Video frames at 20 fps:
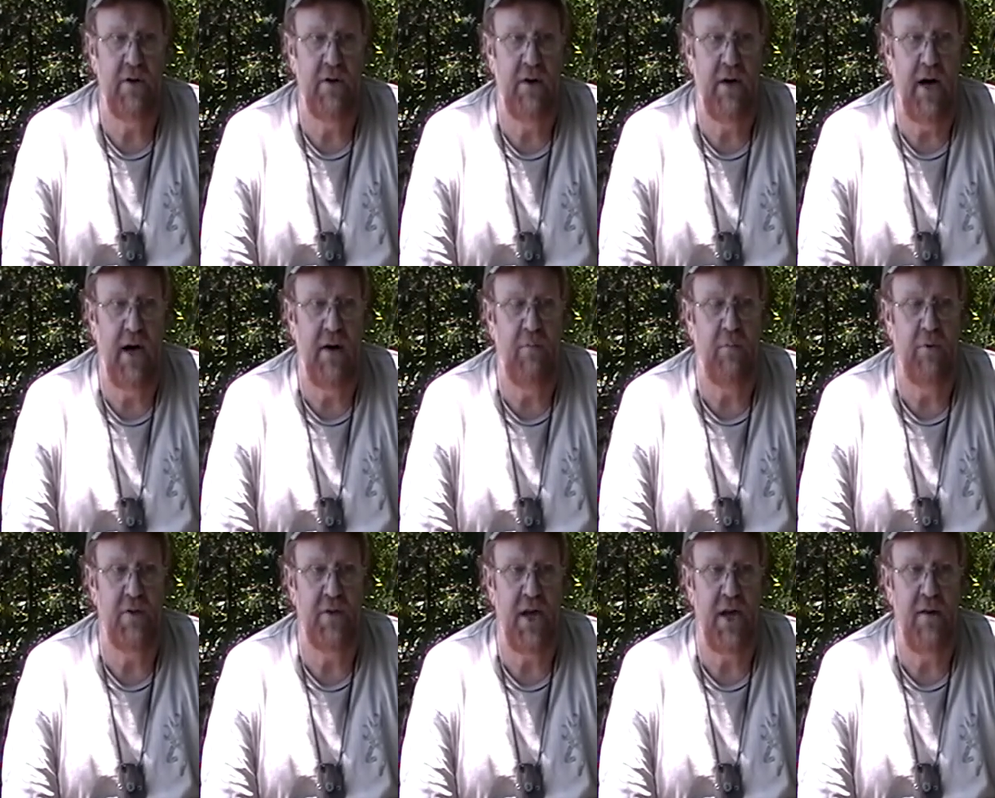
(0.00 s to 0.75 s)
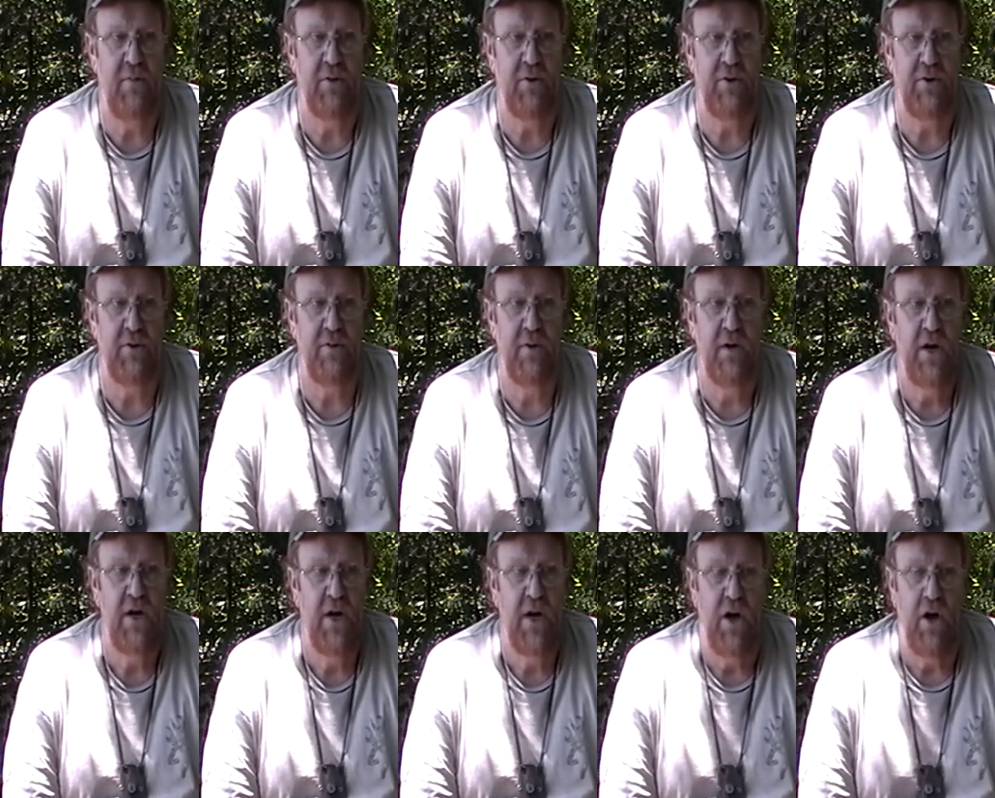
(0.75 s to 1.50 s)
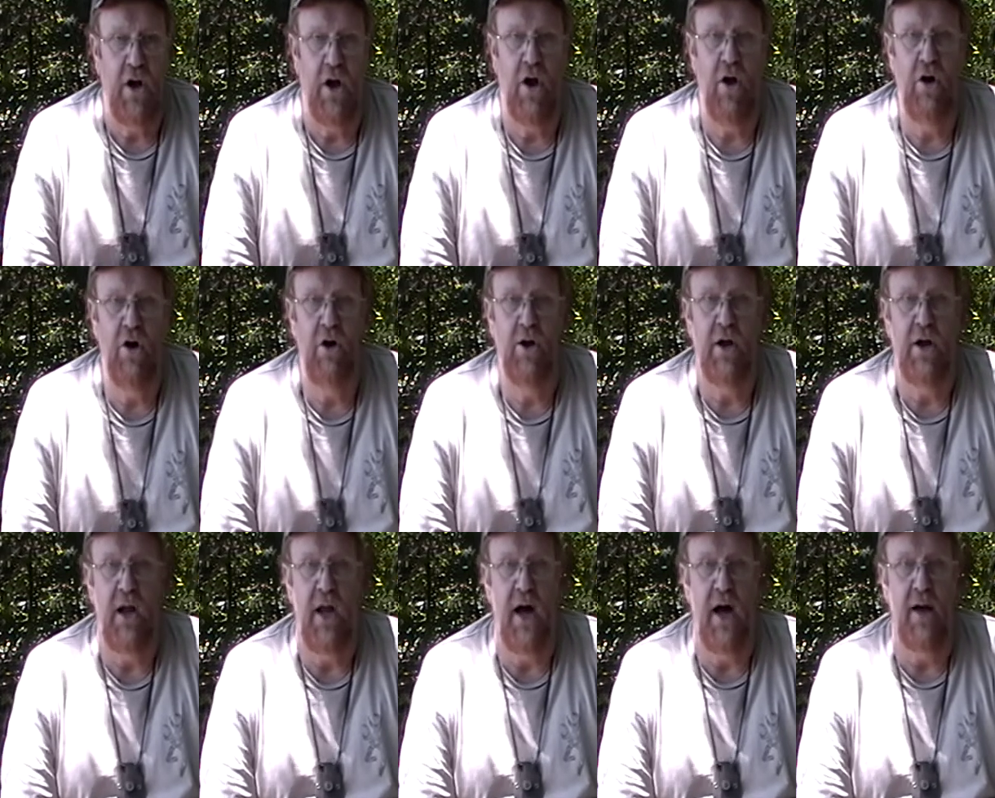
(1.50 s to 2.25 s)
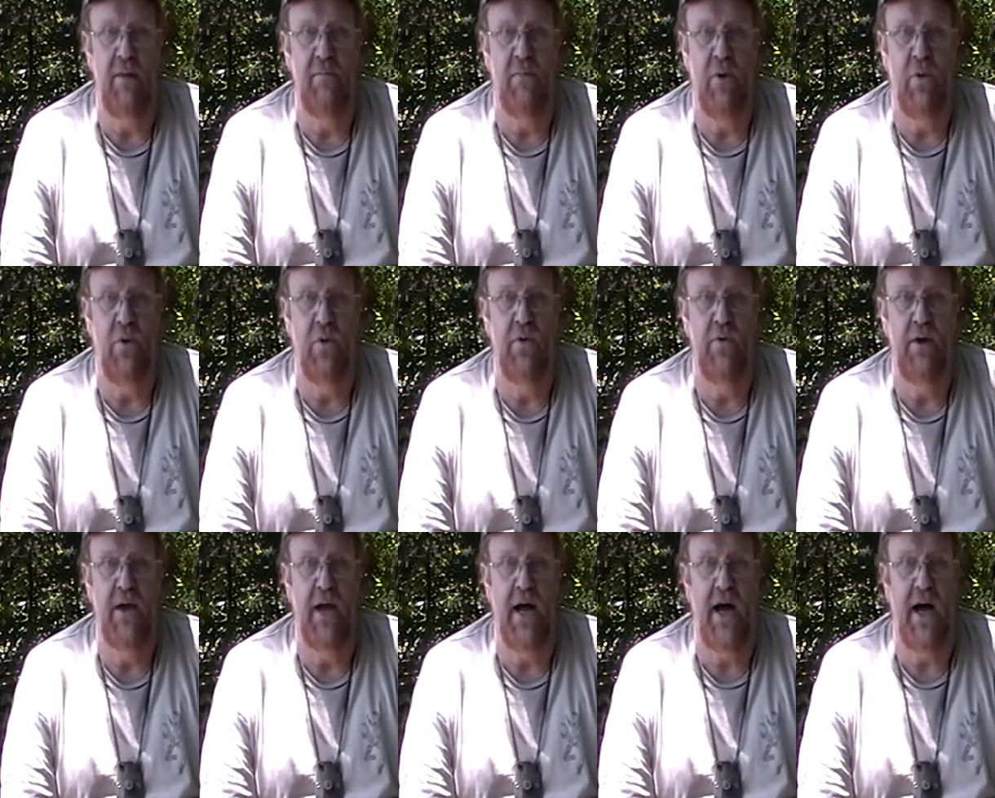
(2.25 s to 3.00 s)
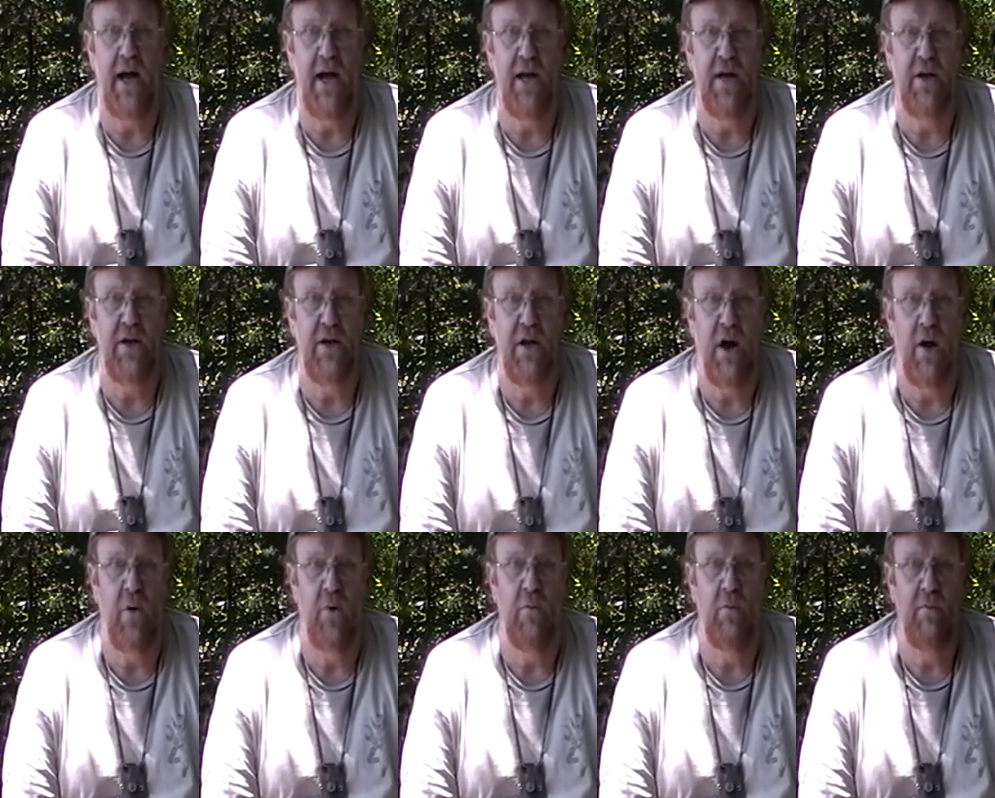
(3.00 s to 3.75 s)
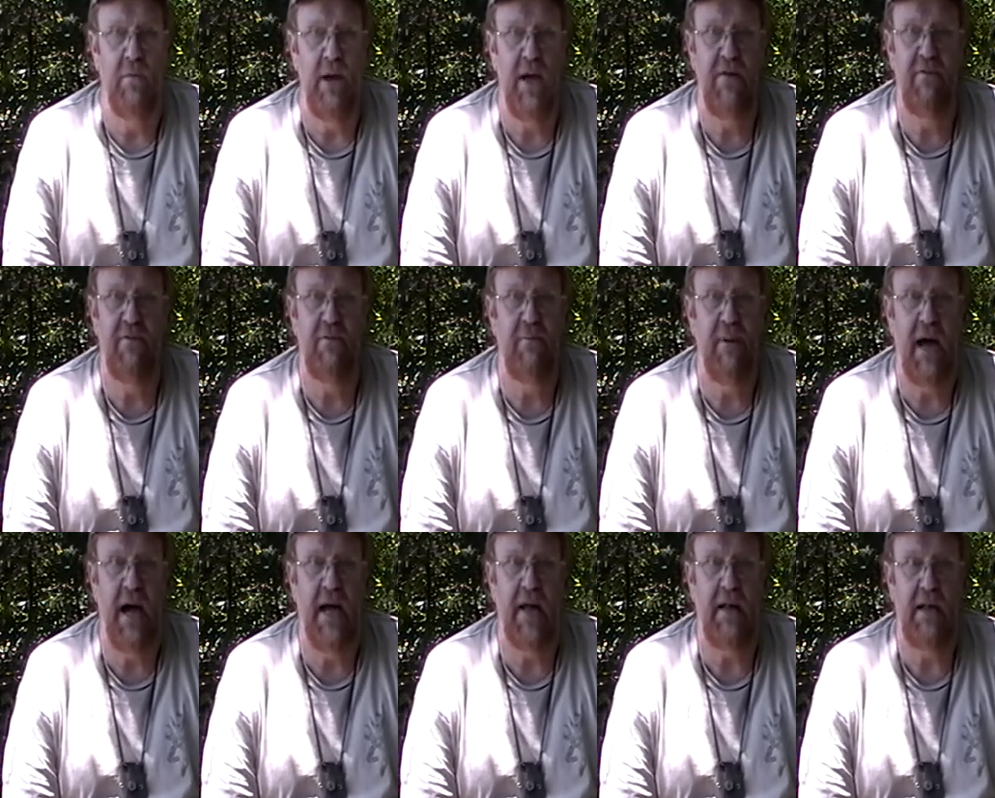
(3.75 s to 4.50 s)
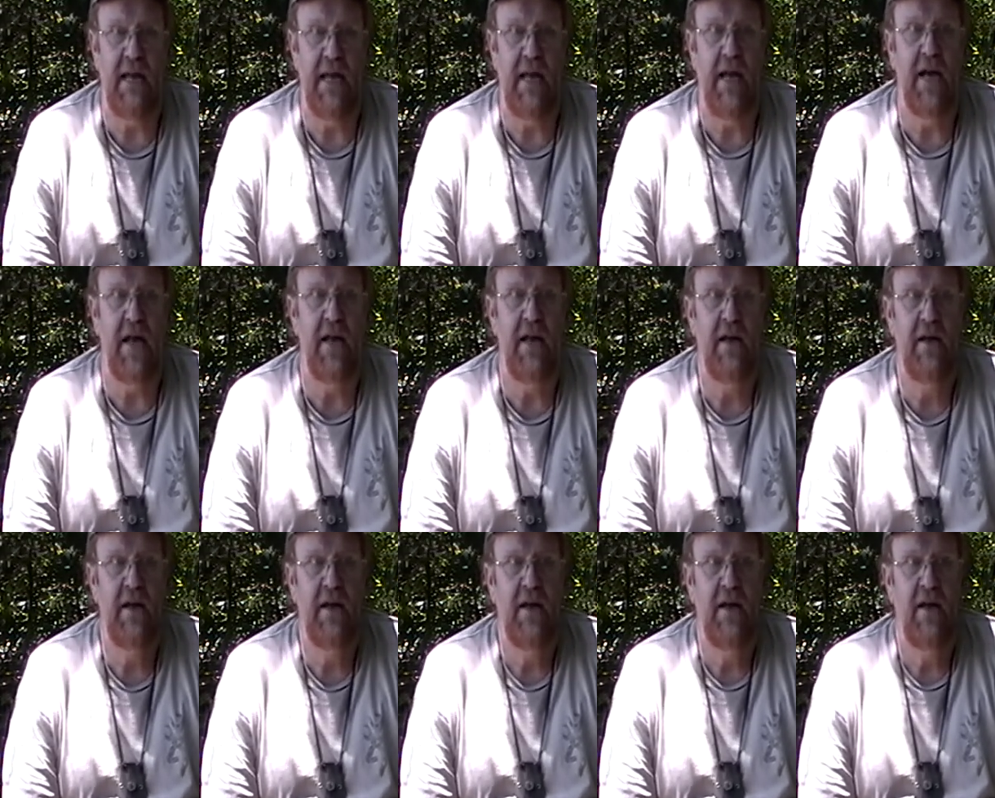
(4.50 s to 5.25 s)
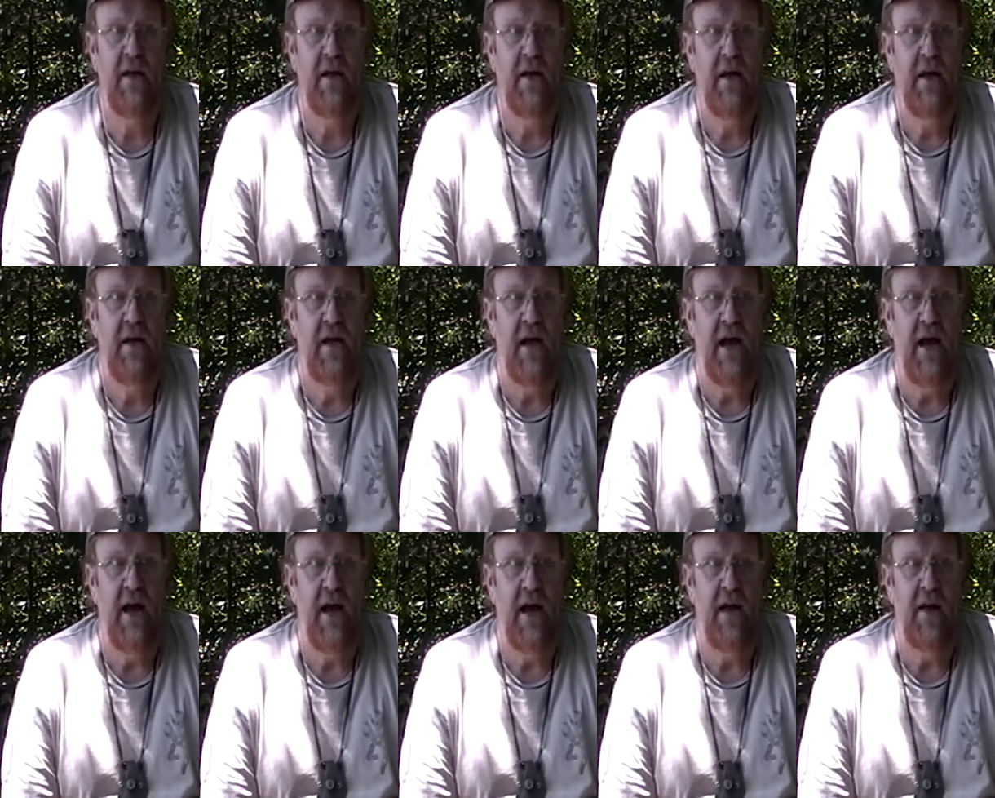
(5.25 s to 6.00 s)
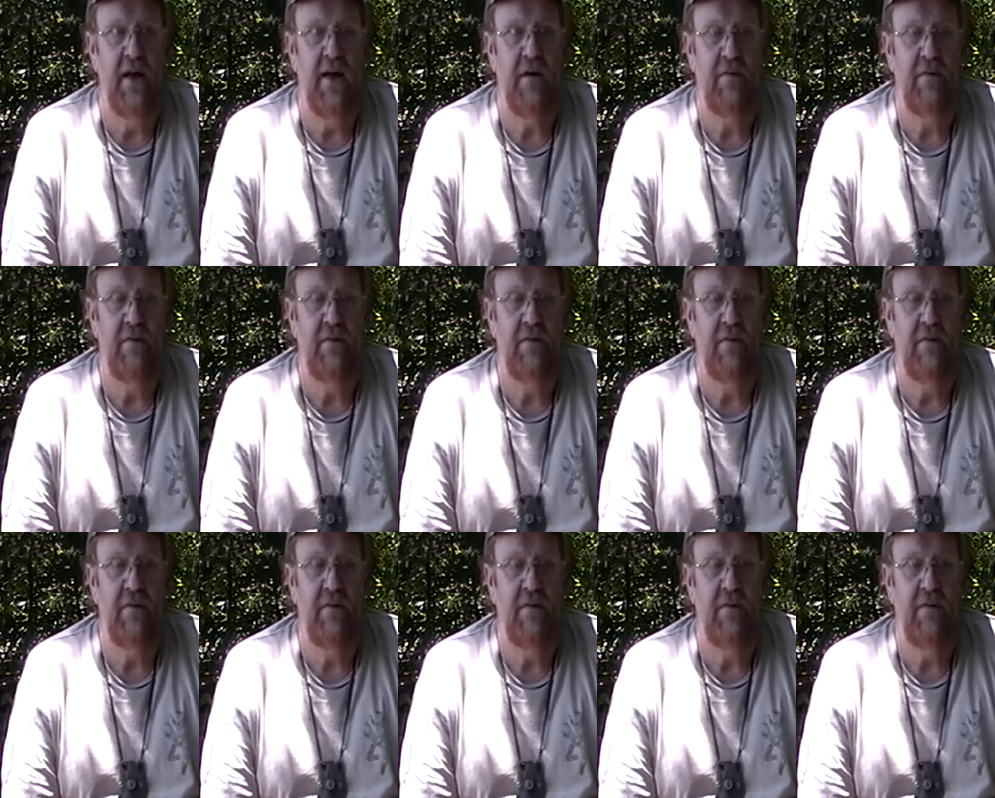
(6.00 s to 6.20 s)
I was able to learn a lot more than I had known even back then, and